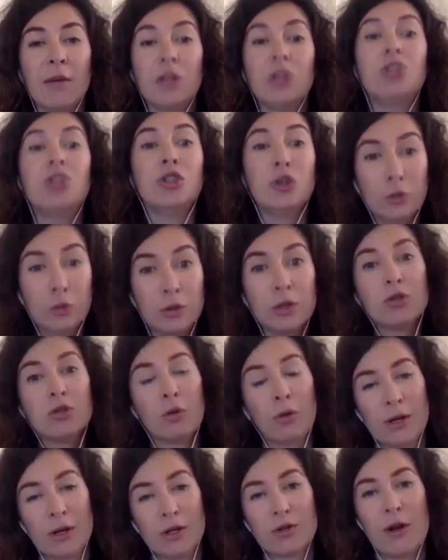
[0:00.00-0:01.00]
do the
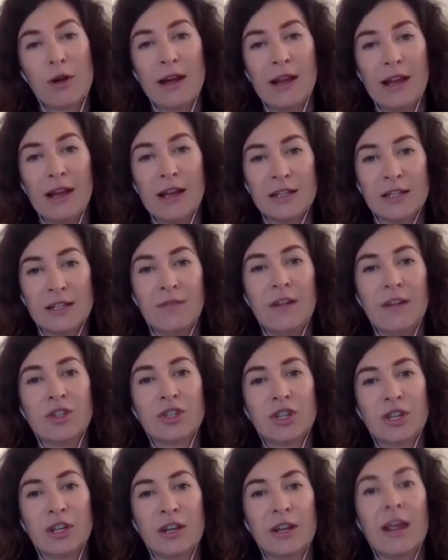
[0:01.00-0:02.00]
toilet training
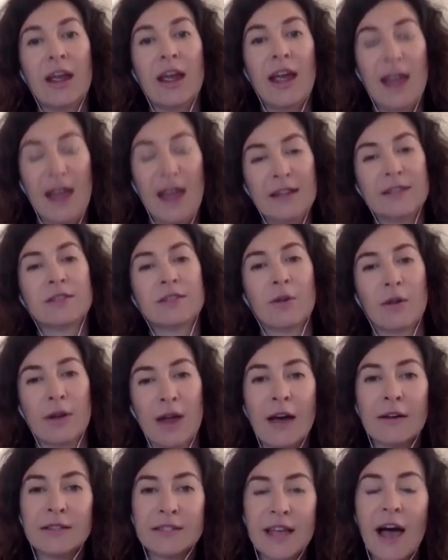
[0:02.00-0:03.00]
intervention hands-on
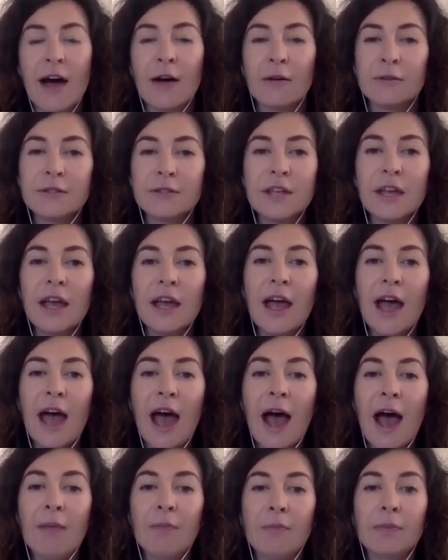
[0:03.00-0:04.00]
ourselves,
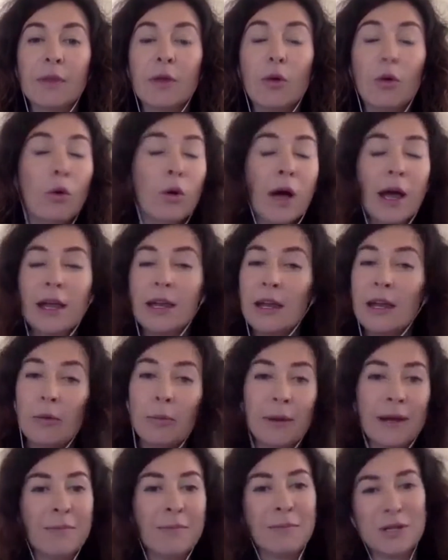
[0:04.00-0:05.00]
or a little
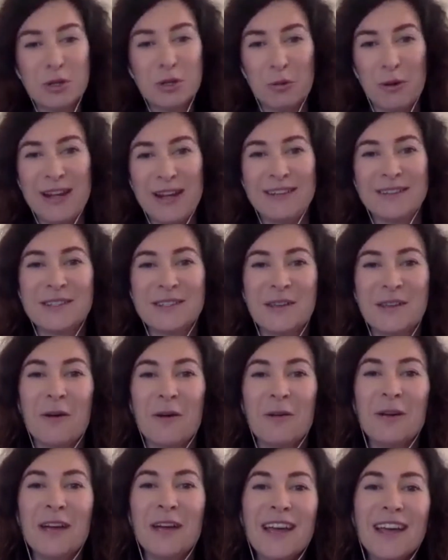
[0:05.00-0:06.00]
bit in between.
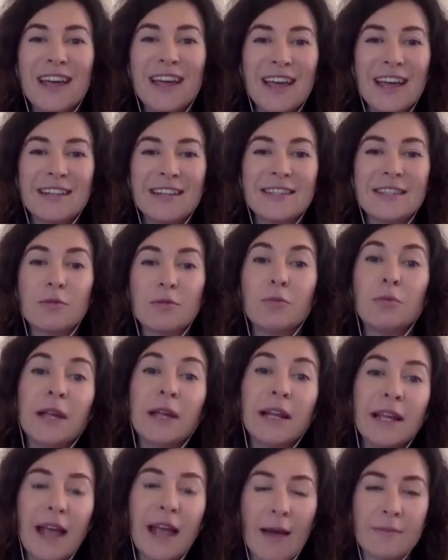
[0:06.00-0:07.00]
So it's
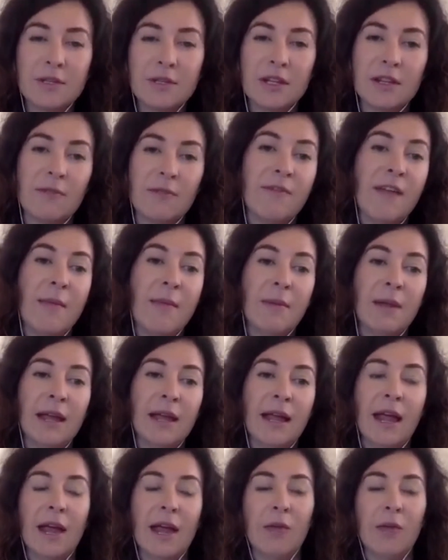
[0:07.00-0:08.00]
really up to the
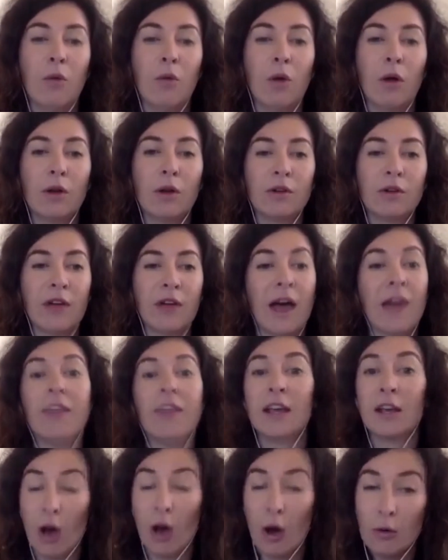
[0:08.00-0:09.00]
family and what
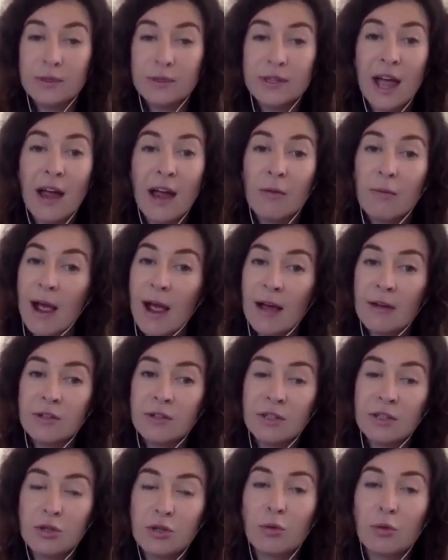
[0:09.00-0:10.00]
their goals are
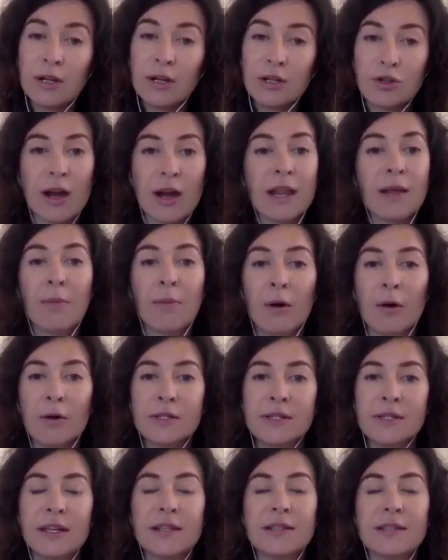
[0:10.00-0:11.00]
around the toilet training
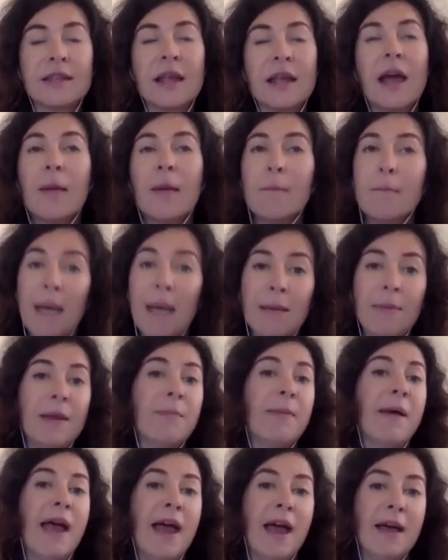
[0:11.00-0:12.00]
process.
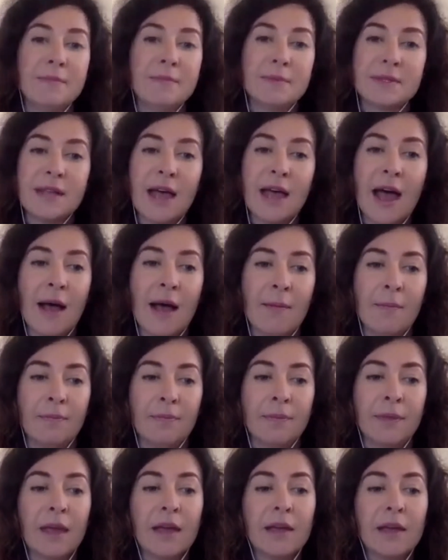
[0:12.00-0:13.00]
Maybe perhaps
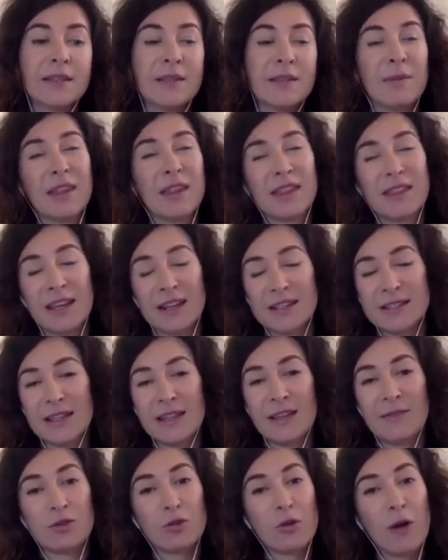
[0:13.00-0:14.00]
some of the things
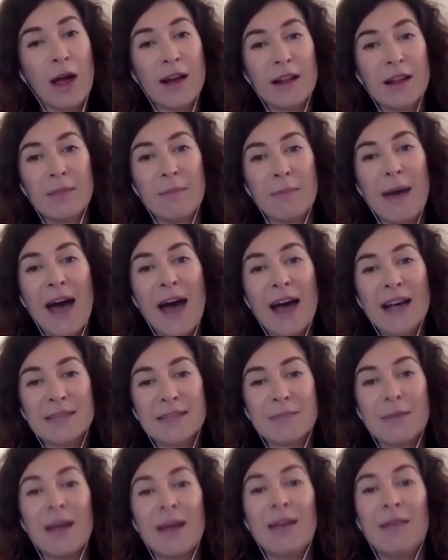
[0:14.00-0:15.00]
that they've tried in the
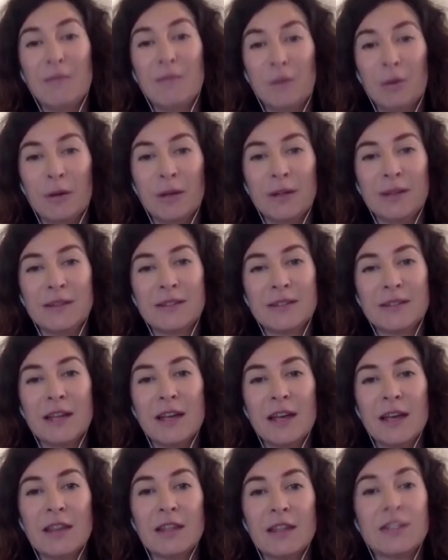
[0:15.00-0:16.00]
past might influence
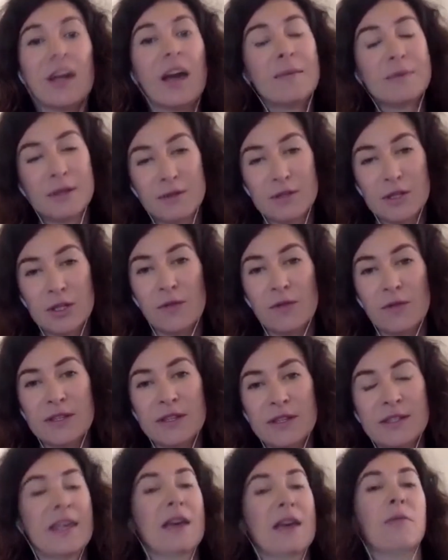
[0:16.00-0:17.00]
the types of
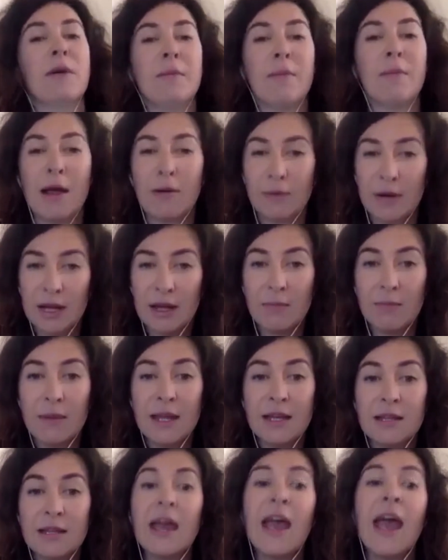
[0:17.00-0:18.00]
services that we might
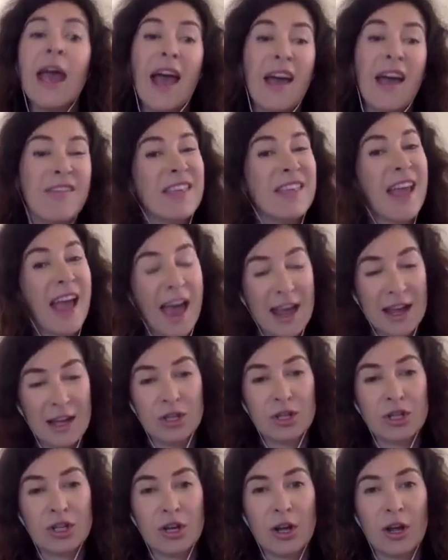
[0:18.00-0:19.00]
recommend, and the
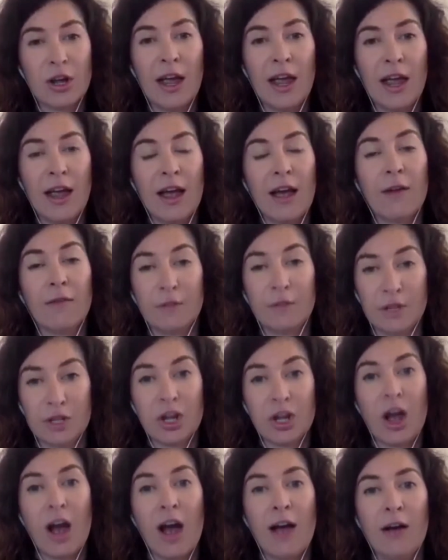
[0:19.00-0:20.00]
age of the
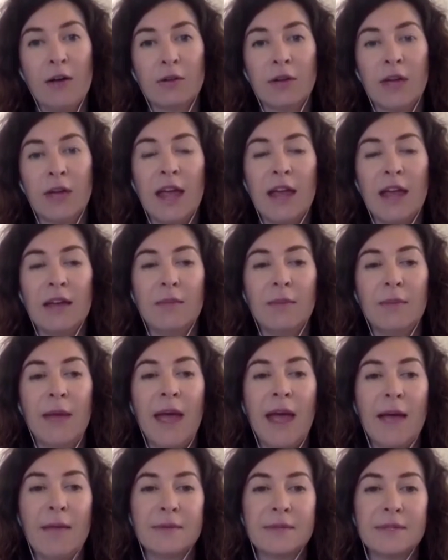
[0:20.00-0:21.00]
child, and
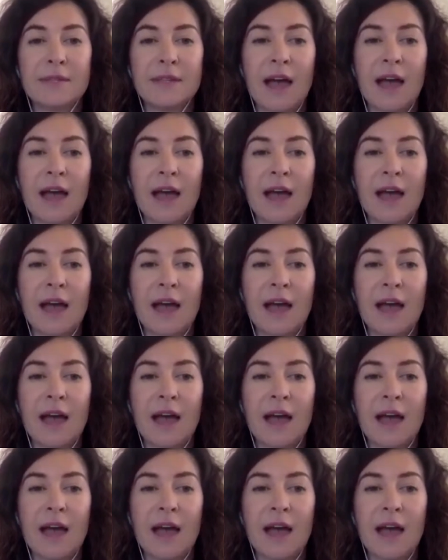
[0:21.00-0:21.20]
perhaps